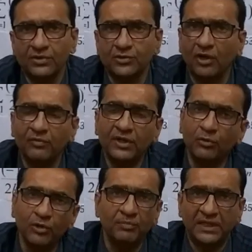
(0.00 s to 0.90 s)
solving
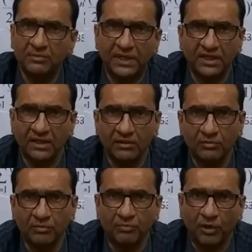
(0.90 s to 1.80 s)
good mathematical
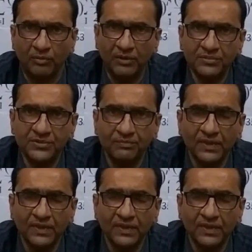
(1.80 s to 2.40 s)
problems.